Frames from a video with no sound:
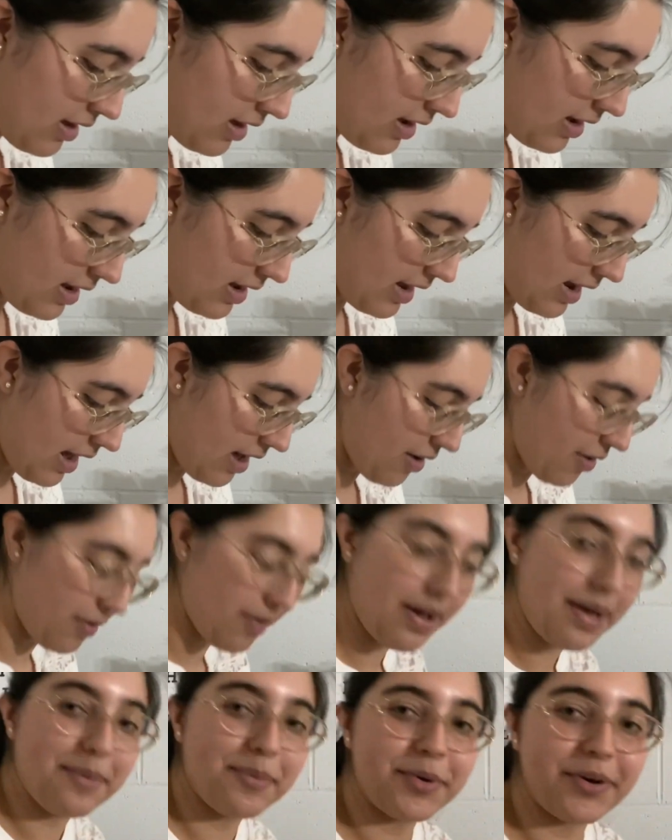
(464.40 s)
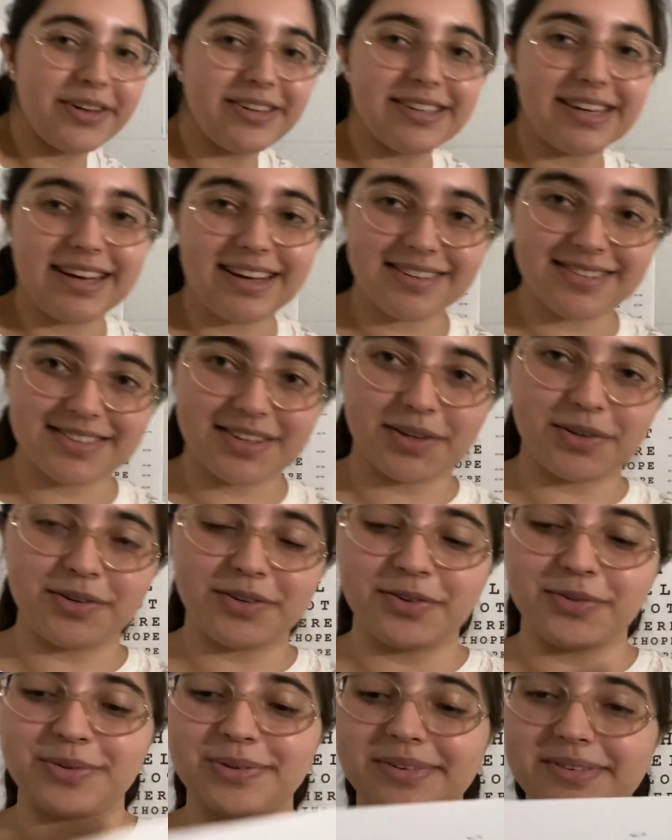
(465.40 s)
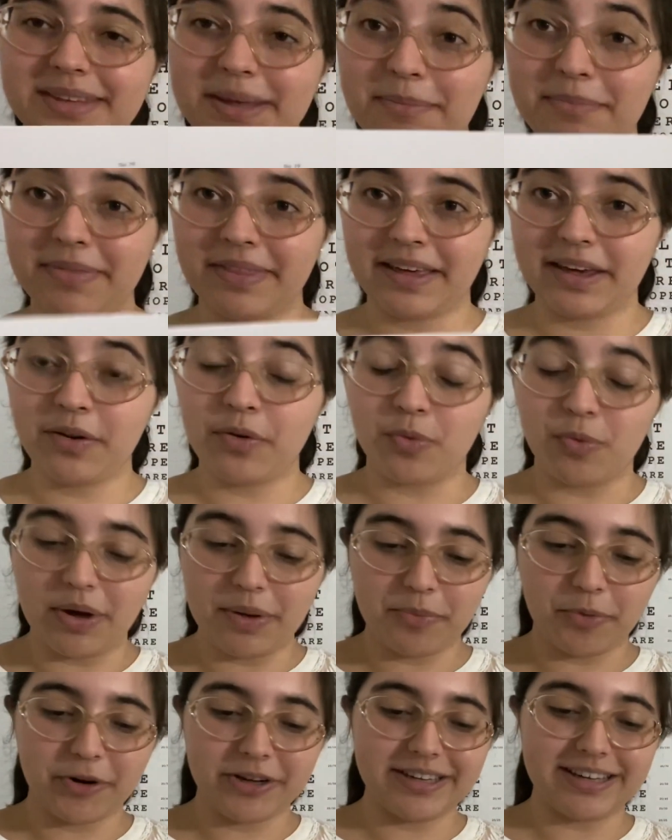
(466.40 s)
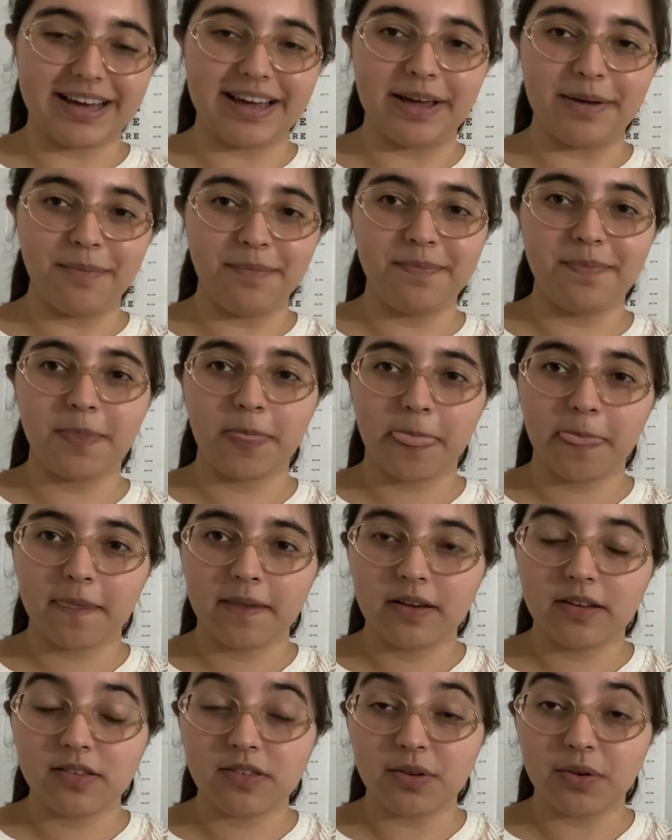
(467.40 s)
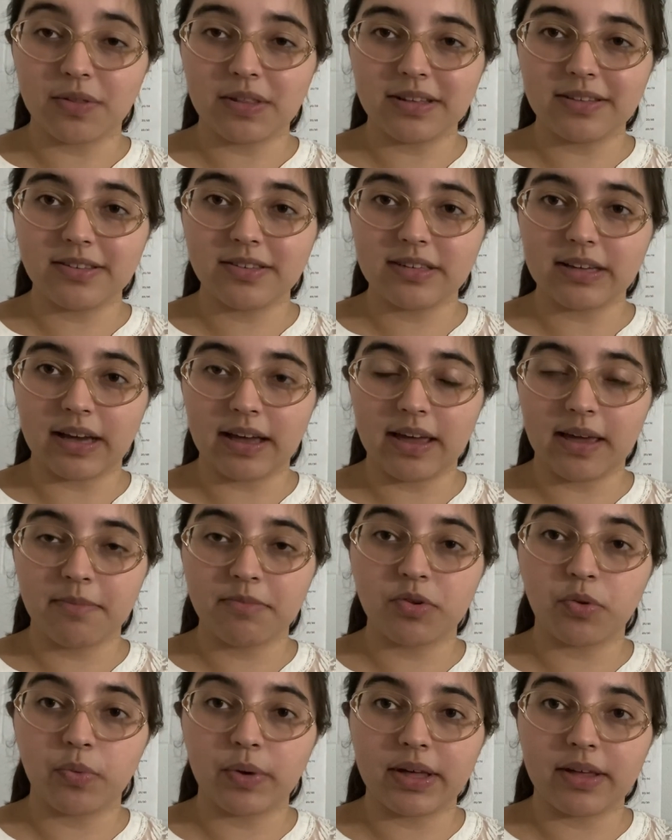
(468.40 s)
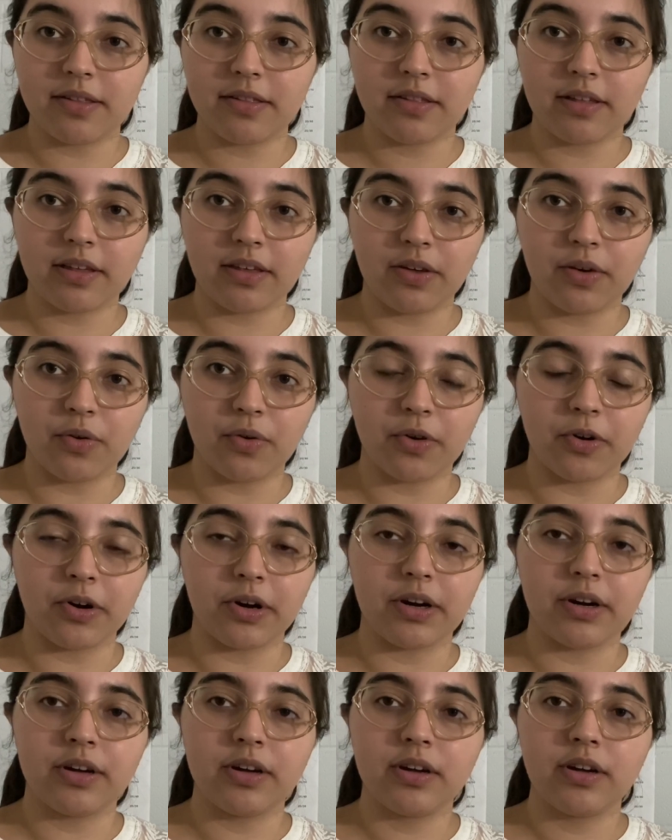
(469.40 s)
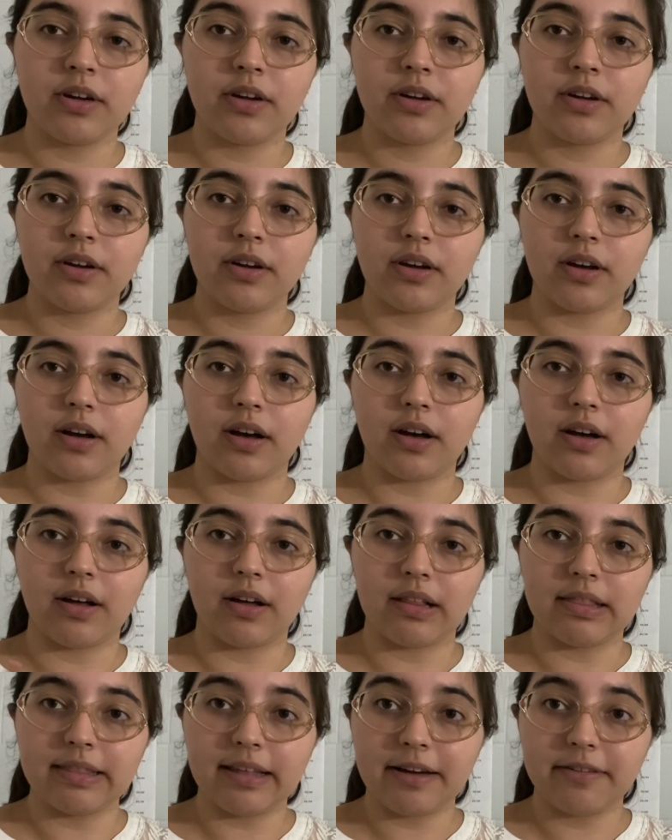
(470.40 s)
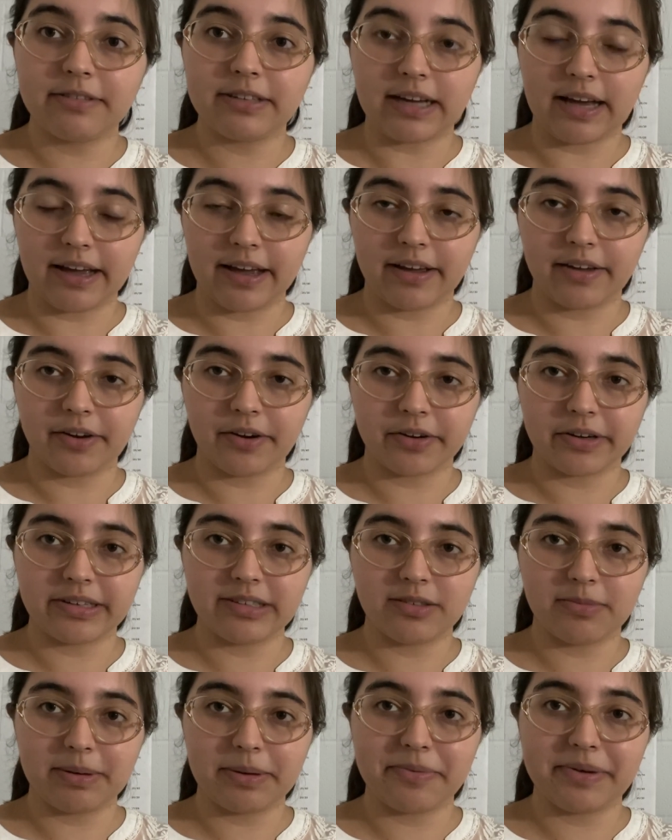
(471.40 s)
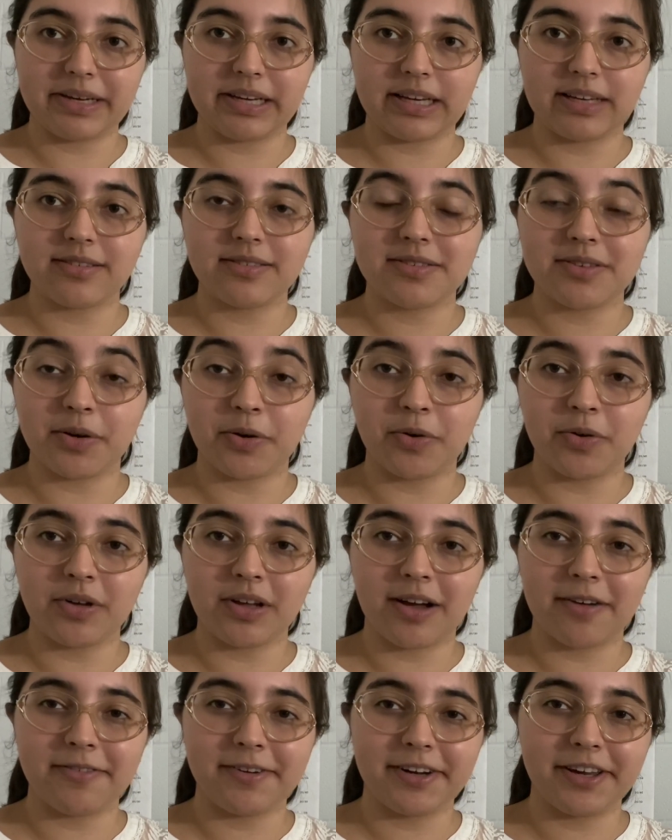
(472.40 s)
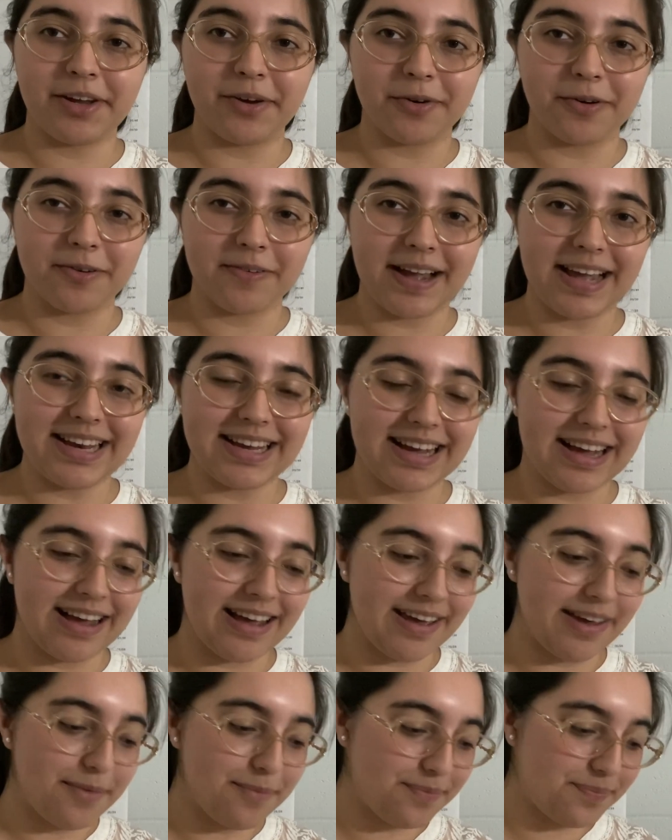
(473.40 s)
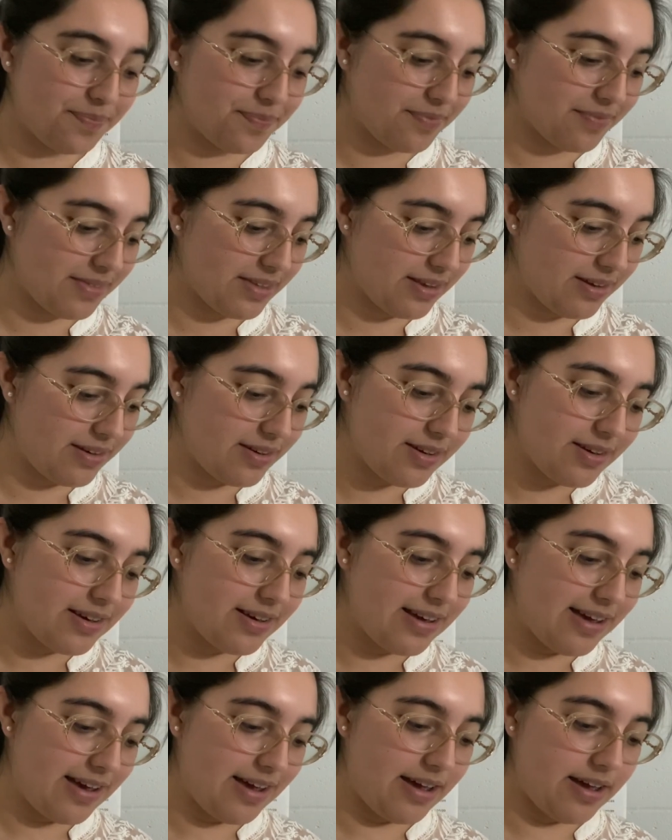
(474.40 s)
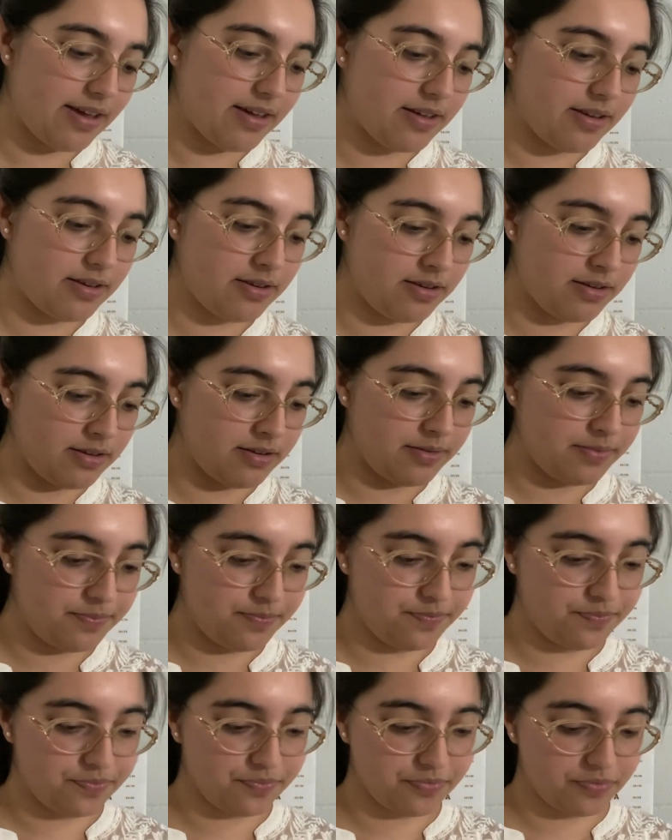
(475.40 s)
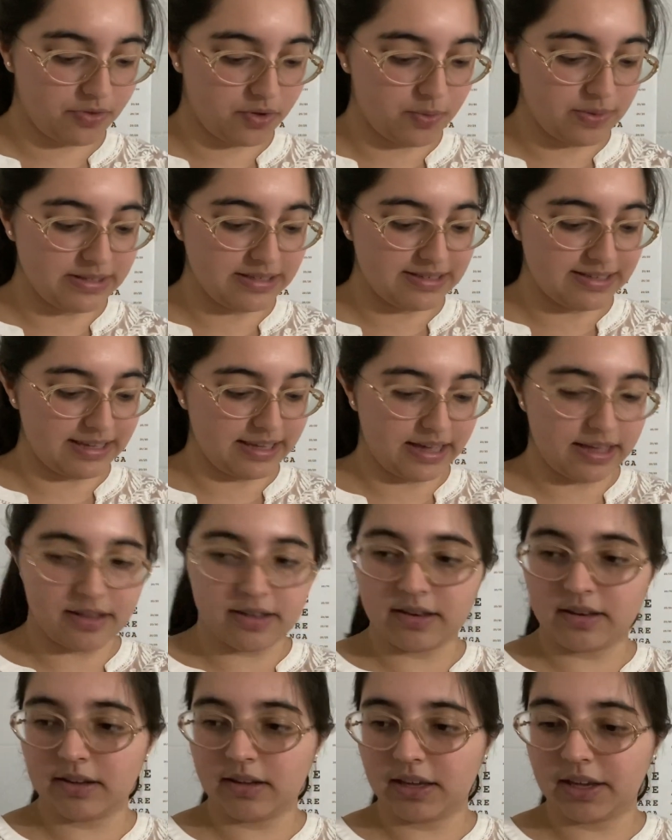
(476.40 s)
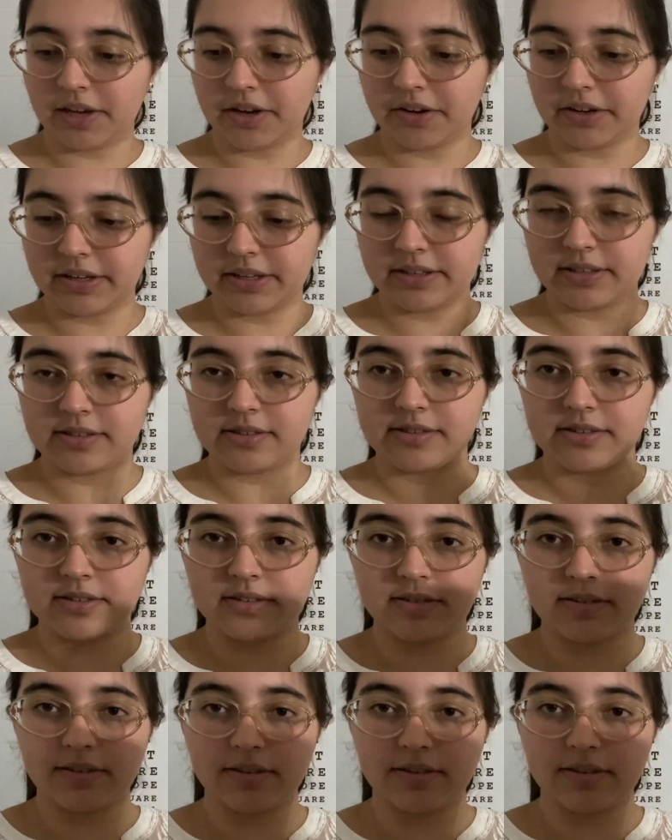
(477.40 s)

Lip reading: Now I'm going to ask you to do the same thing one more time. So this time with your left eye you're going to be reading. So cover your right eye, and once again here is